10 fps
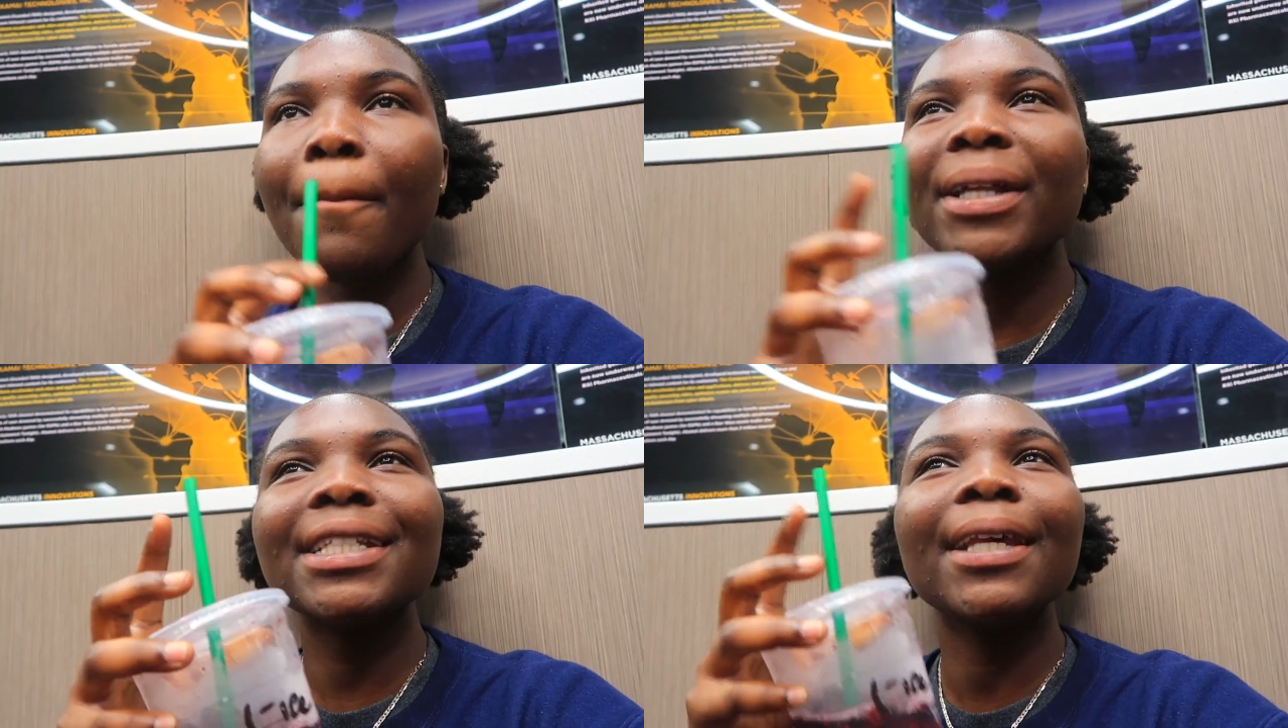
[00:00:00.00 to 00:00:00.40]

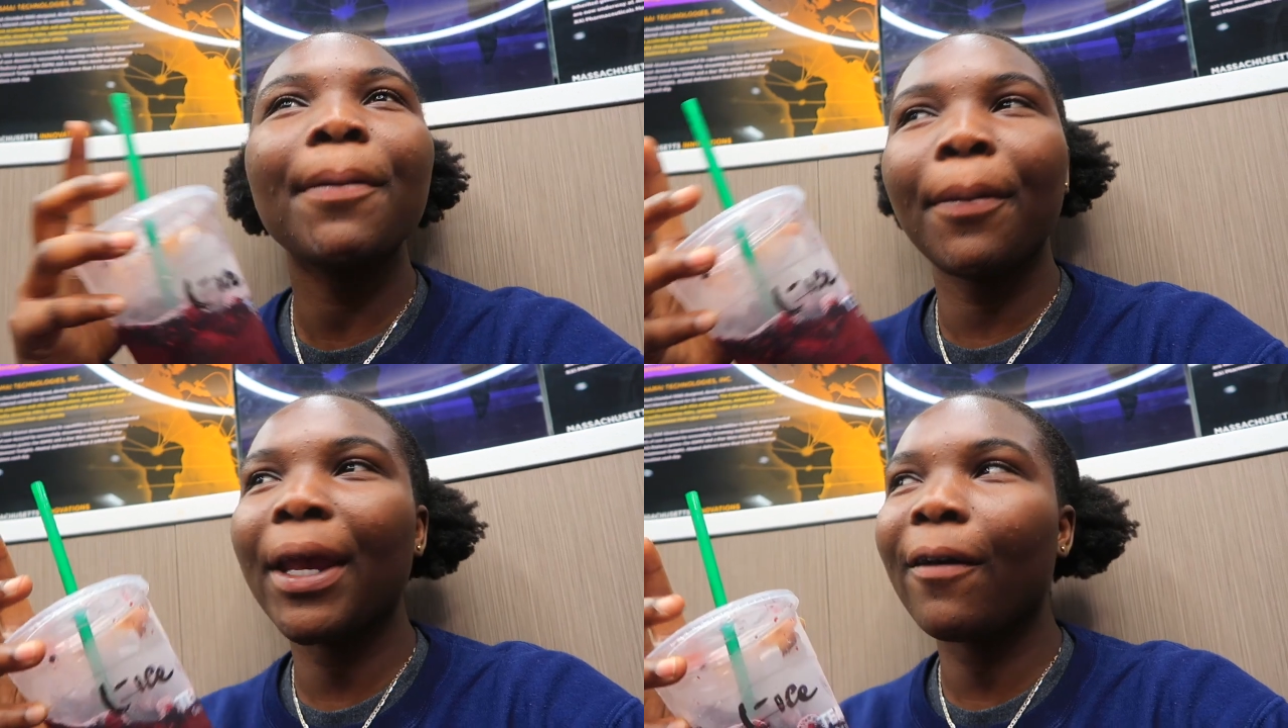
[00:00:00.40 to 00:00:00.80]
mentally
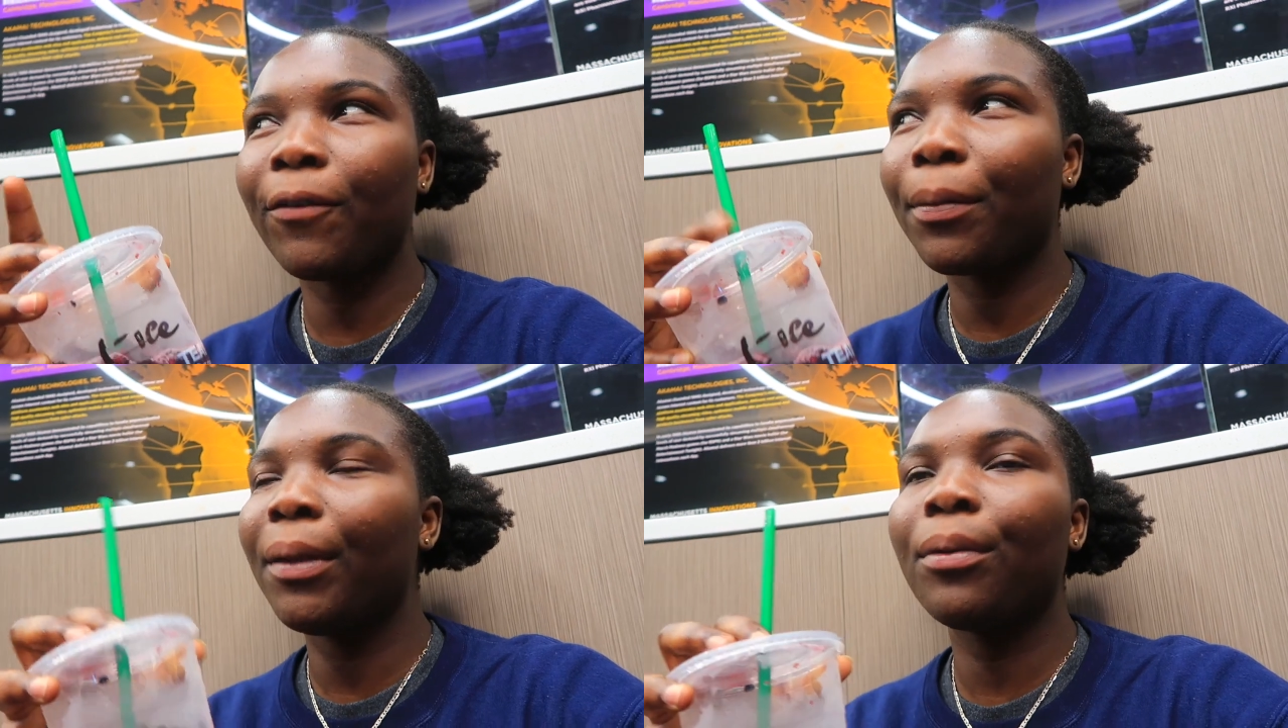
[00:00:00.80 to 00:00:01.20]
preparing
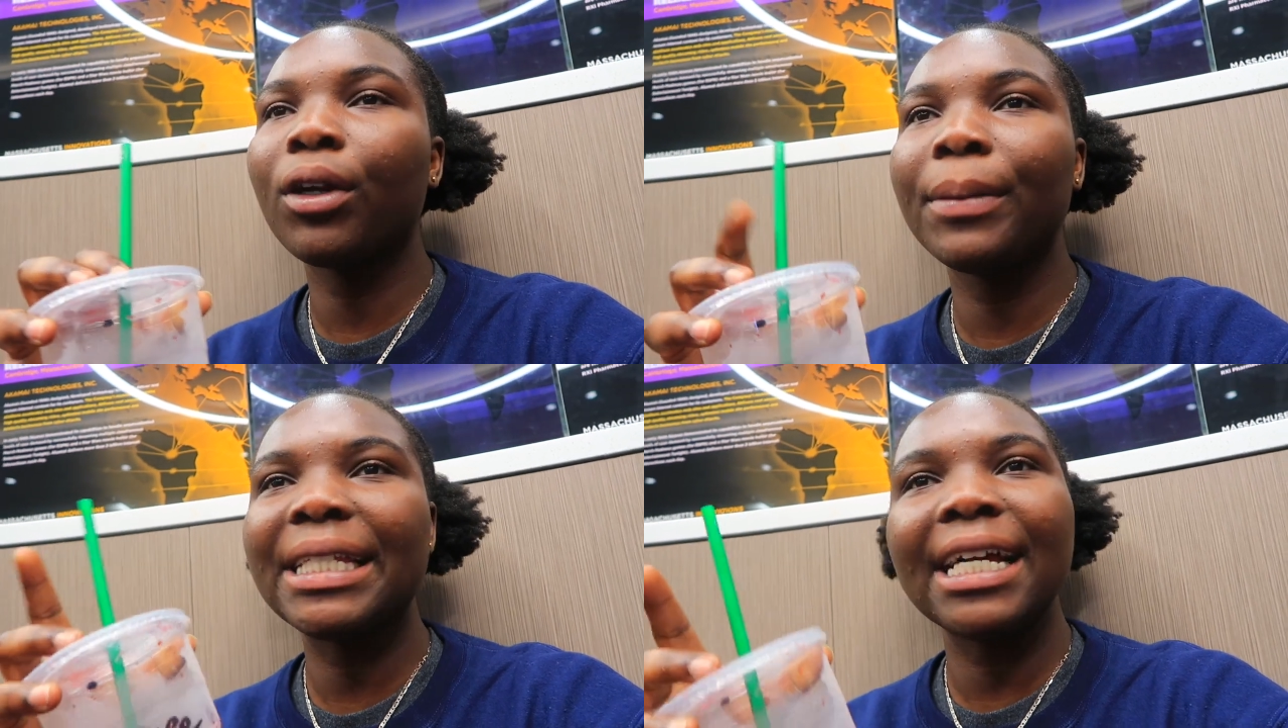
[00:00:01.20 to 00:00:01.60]
for people
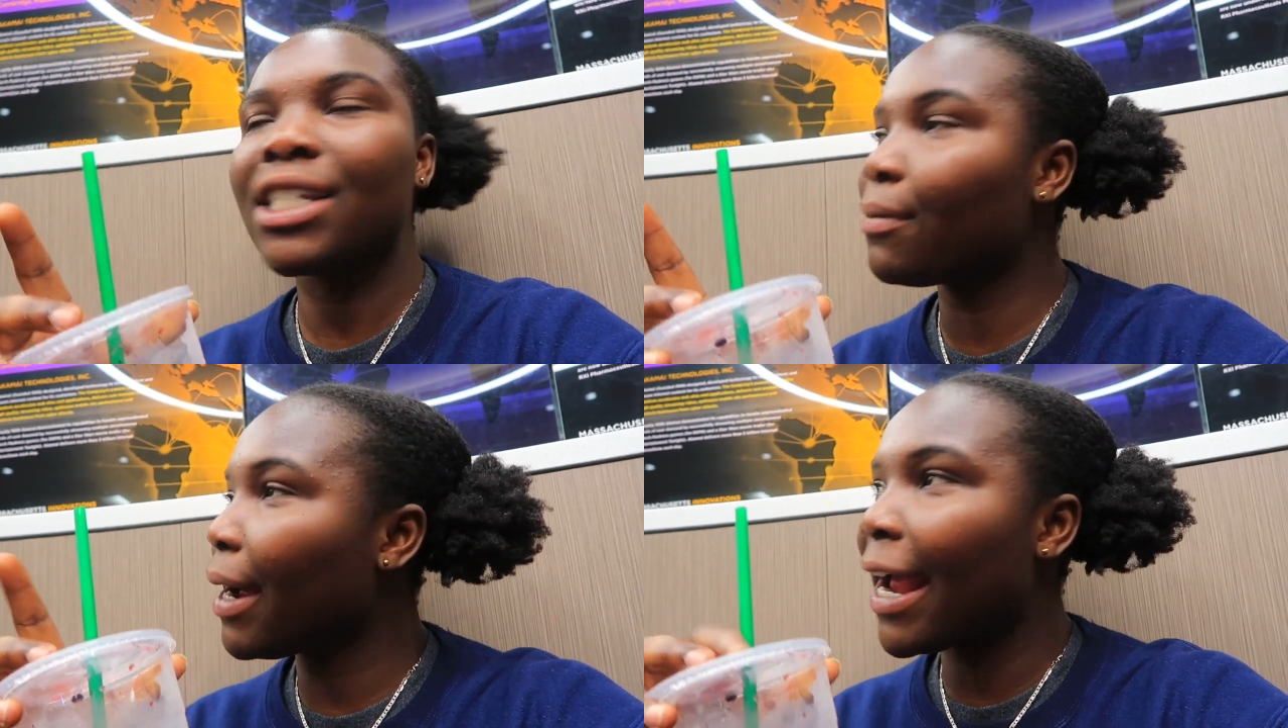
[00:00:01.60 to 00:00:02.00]
to be
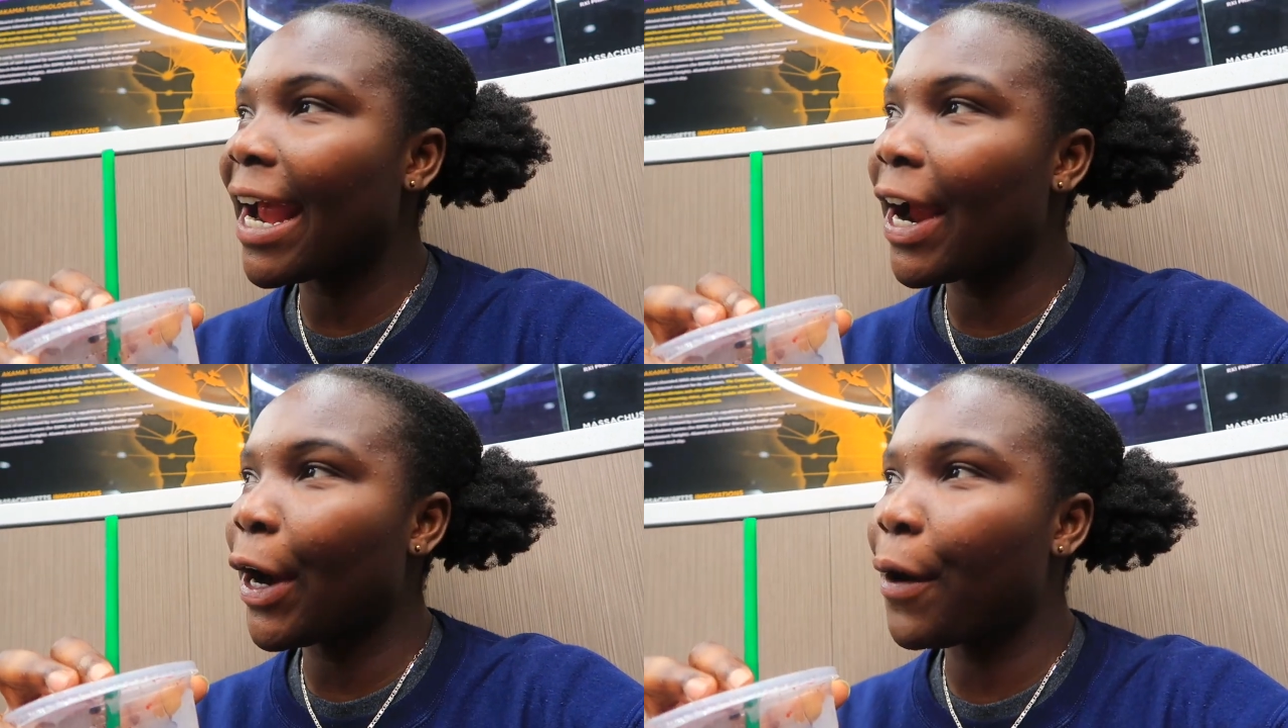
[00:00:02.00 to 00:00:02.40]
touching my
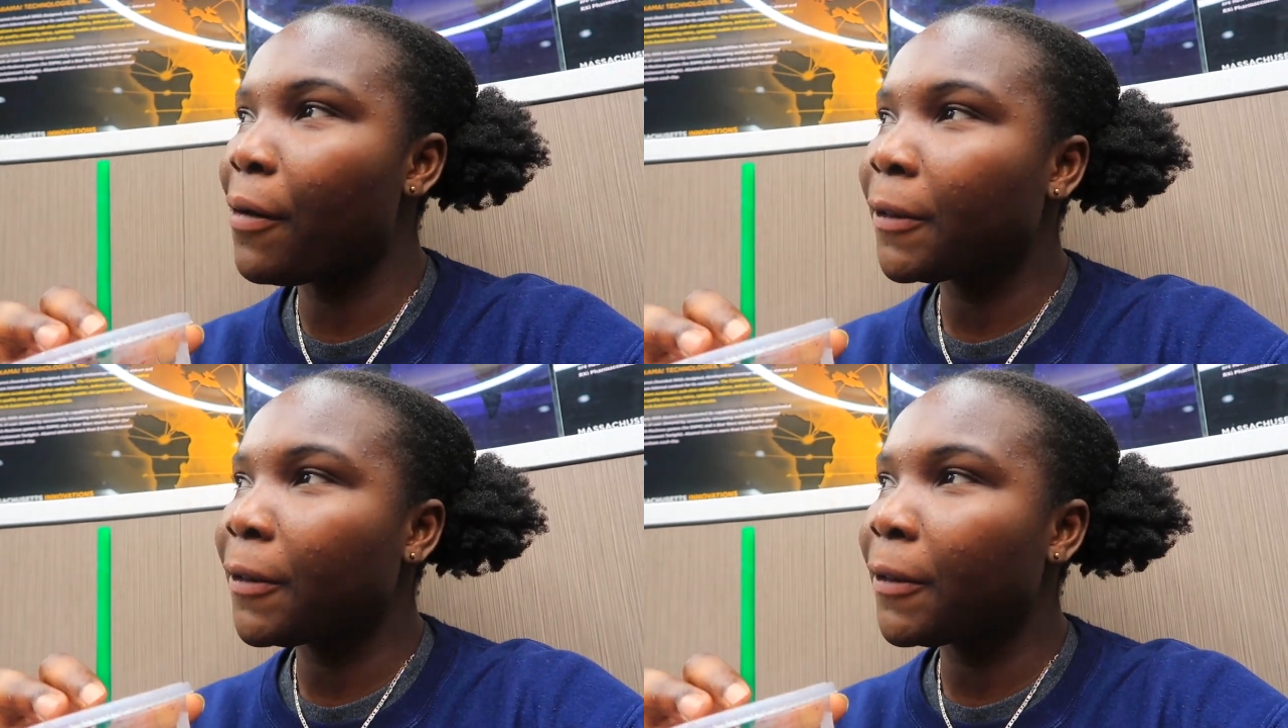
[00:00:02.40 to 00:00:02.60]
hair.